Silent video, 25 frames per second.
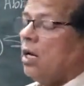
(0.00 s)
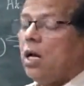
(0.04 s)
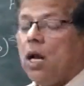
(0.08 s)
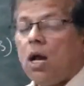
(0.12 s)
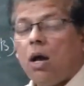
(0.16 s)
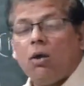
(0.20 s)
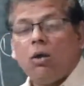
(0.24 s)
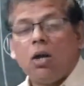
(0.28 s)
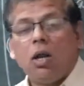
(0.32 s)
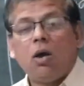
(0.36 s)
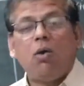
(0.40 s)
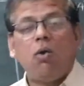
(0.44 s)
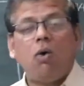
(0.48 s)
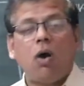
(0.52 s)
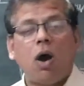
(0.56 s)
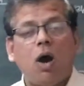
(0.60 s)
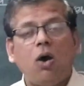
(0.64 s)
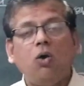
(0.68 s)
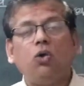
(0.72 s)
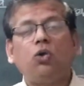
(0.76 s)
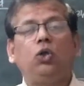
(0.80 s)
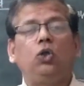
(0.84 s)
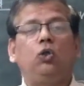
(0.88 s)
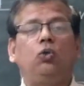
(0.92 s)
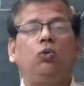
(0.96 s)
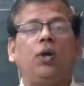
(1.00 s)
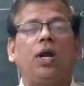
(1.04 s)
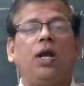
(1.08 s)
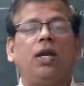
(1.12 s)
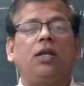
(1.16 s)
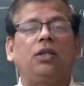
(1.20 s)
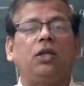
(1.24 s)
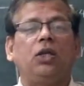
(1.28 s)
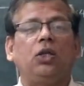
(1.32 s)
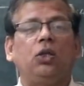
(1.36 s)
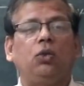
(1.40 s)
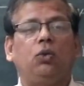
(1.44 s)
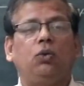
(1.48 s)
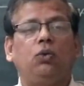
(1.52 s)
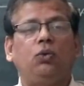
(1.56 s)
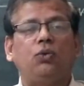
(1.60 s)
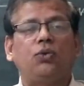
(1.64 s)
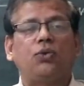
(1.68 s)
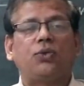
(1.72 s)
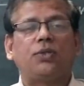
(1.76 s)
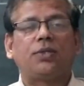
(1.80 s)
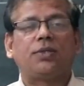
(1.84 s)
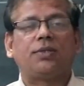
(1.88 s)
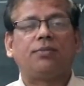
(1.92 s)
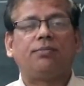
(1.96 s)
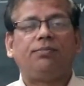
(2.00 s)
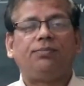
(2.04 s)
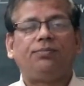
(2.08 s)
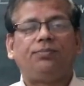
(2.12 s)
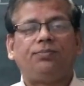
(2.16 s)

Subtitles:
Now how to write the notes?